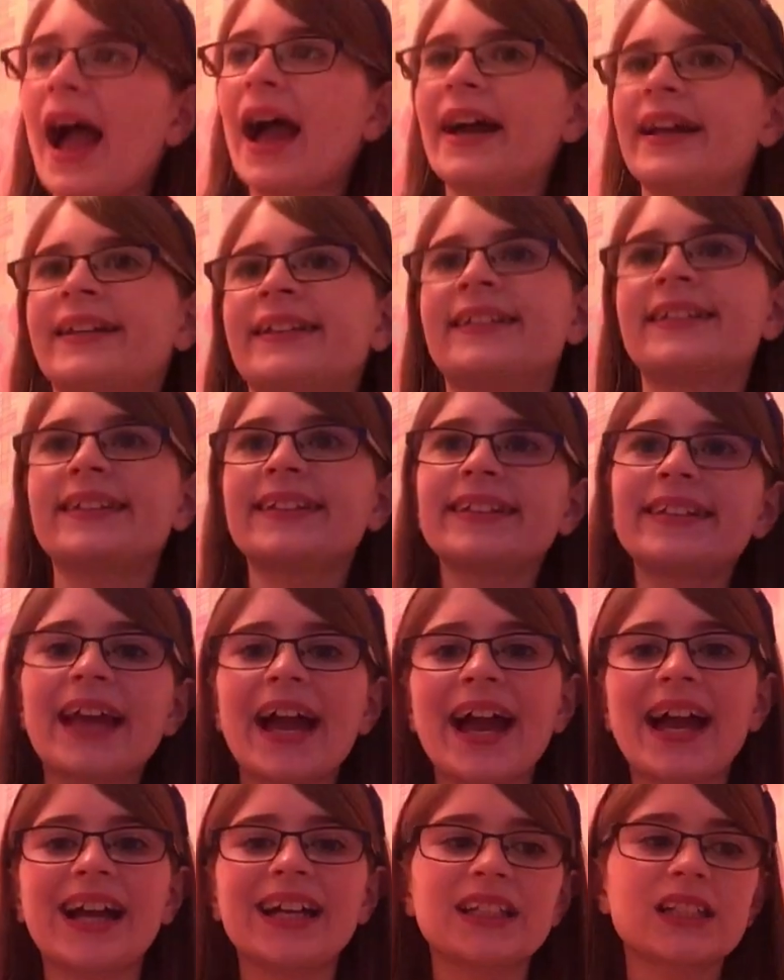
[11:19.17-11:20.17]
and
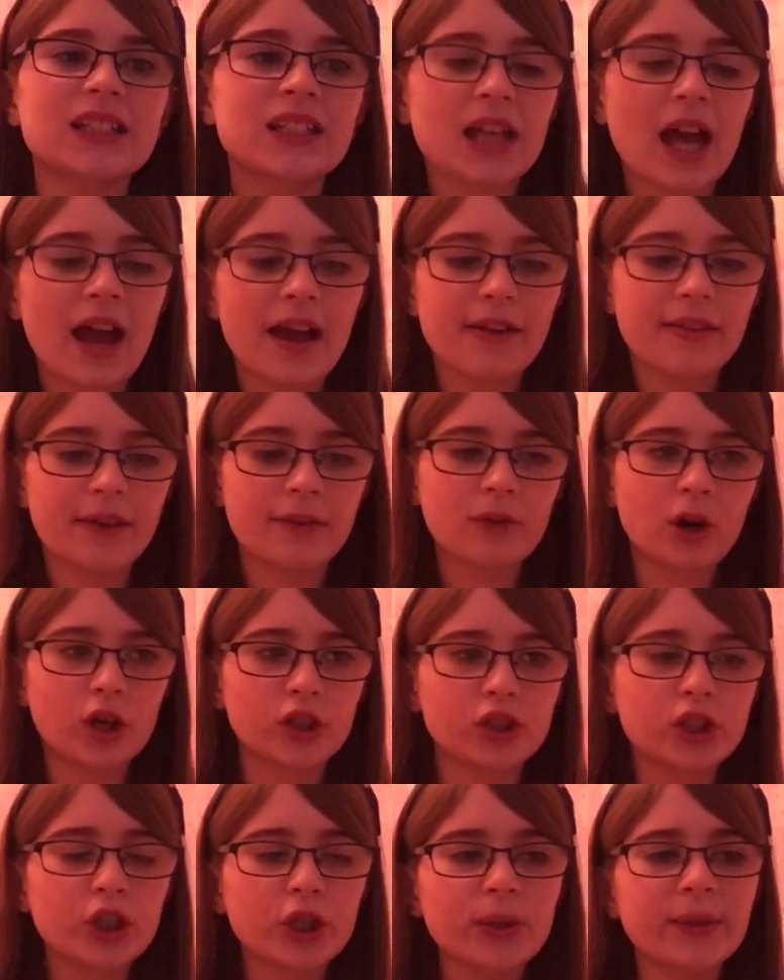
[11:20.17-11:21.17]
yes, they've
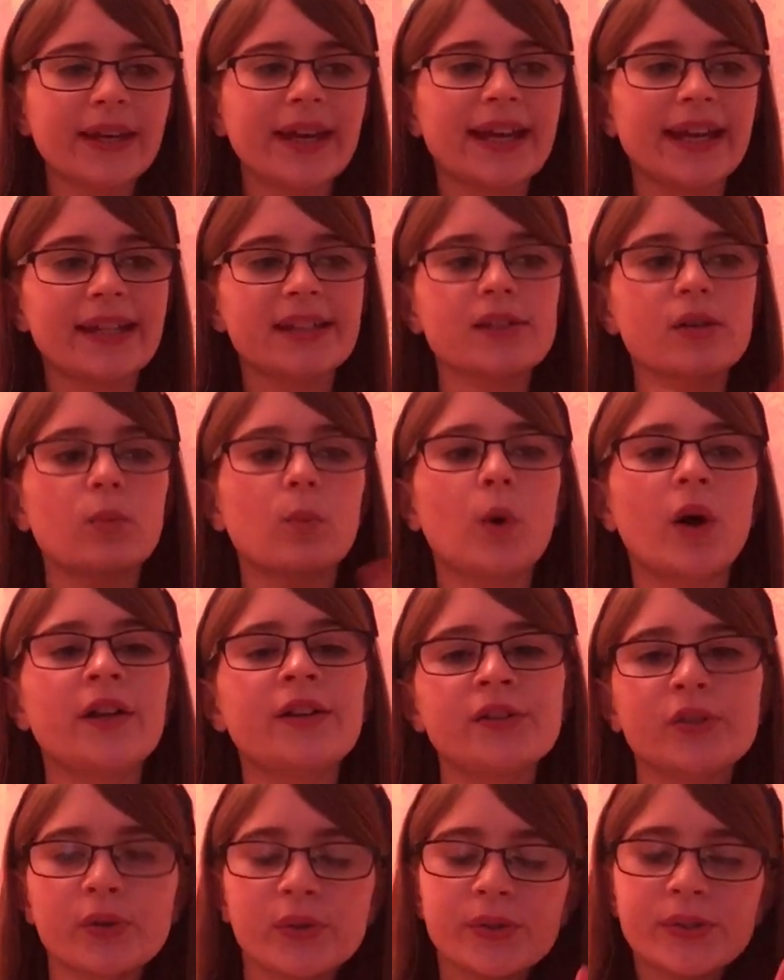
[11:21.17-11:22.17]
got two kids,
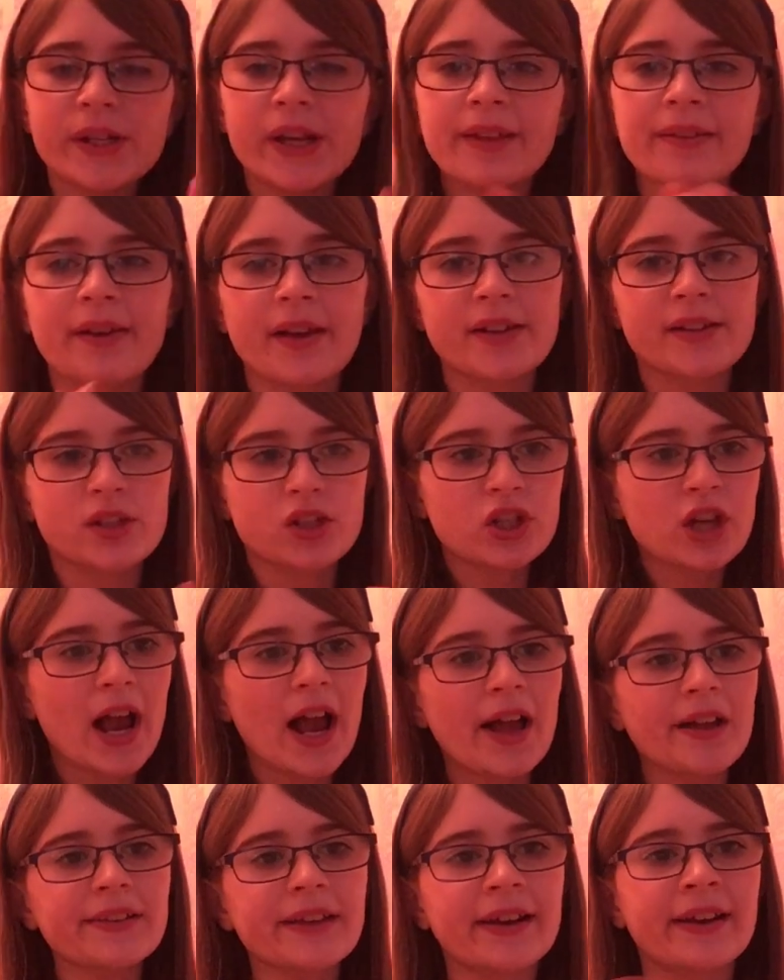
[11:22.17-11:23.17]
one daughter that's a
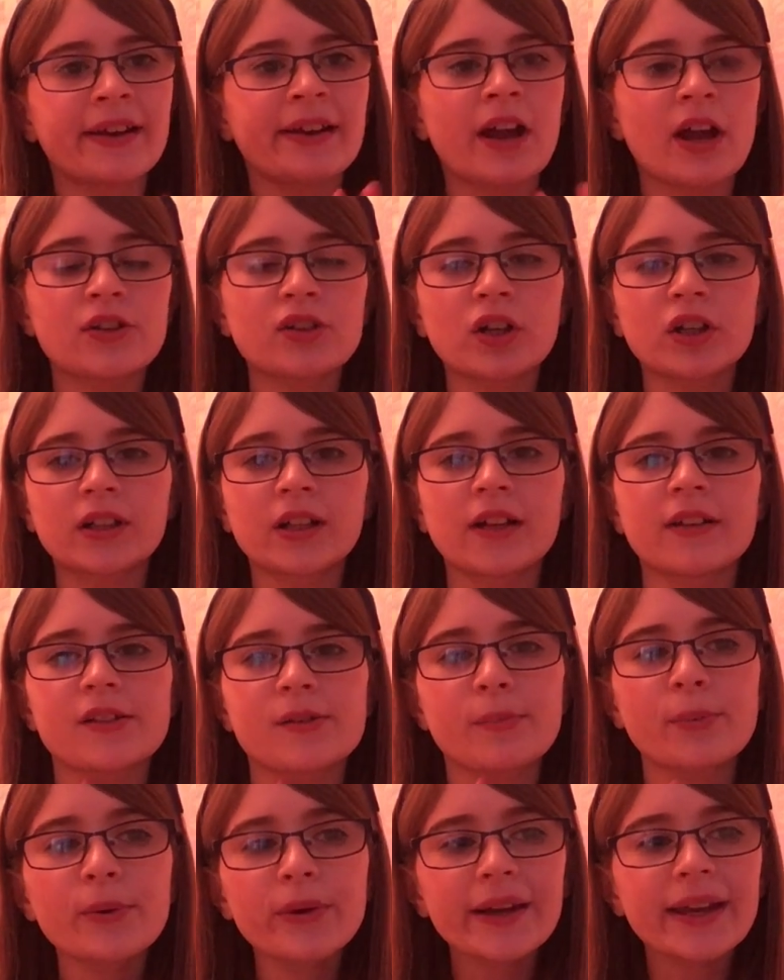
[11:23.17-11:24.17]
child and a toddler
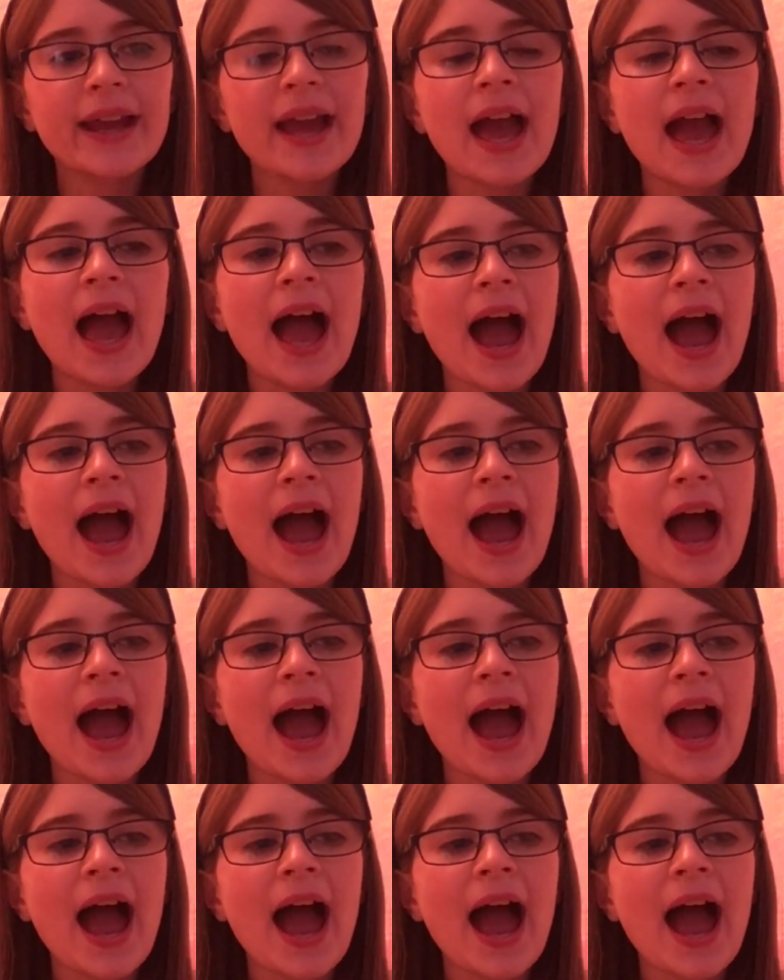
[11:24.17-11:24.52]
that's a boy,